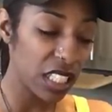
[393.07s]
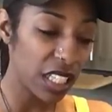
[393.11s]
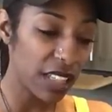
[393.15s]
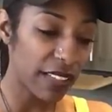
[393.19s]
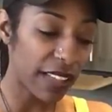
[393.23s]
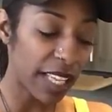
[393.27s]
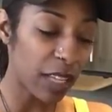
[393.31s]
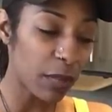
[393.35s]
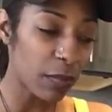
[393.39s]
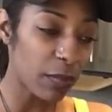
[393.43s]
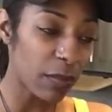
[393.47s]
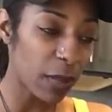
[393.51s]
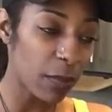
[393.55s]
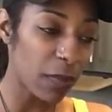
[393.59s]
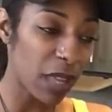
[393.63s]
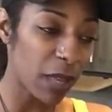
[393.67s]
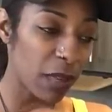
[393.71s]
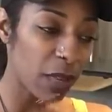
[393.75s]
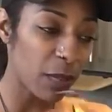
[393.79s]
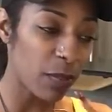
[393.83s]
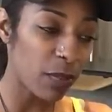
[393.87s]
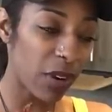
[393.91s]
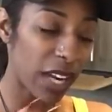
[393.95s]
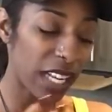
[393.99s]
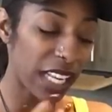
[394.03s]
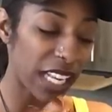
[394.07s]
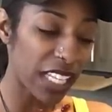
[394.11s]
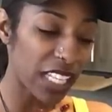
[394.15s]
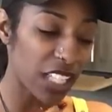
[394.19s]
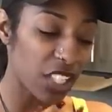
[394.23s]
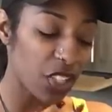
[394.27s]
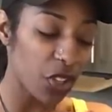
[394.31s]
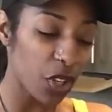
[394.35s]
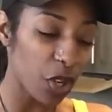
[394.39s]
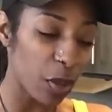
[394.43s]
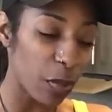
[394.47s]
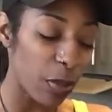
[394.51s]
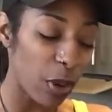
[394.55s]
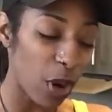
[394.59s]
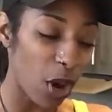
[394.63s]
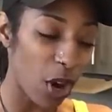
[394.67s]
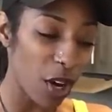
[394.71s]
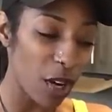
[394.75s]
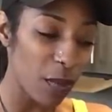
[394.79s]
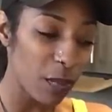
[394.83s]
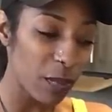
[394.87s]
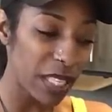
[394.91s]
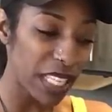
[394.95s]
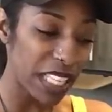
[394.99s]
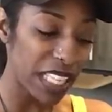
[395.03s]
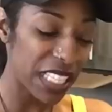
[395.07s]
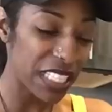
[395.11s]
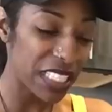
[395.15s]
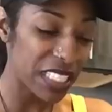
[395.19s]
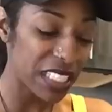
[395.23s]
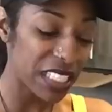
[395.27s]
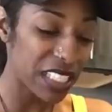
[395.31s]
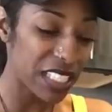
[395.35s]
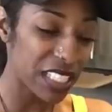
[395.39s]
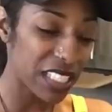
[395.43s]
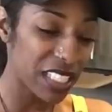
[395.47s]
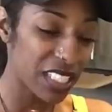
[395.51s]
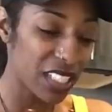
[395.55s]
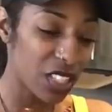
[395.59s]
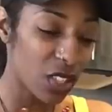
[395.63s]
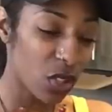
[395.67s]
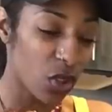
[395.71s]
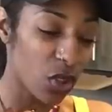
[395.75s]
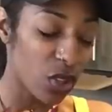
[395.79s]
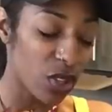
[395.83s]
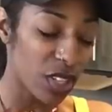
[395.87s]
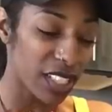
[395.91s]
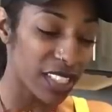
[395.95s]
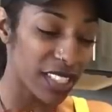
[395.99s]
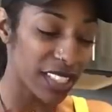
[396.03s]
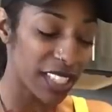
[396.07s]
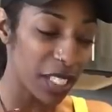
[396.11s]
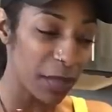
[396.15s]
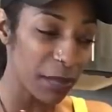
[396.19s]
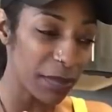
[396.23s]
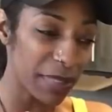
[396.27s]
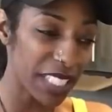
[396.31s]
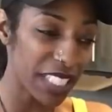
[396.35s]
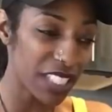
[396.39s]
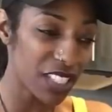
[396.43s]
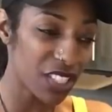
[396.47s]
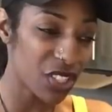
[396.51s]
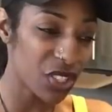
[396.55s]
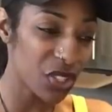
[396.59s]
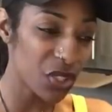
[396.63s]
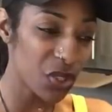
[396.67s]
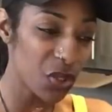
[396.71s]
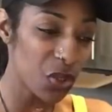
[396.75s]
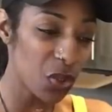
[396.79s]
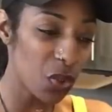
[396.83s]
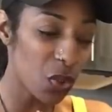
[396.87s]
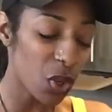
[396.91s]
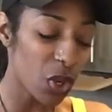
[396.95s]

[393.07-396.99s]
like maybe breaking in your apartment or attempting to,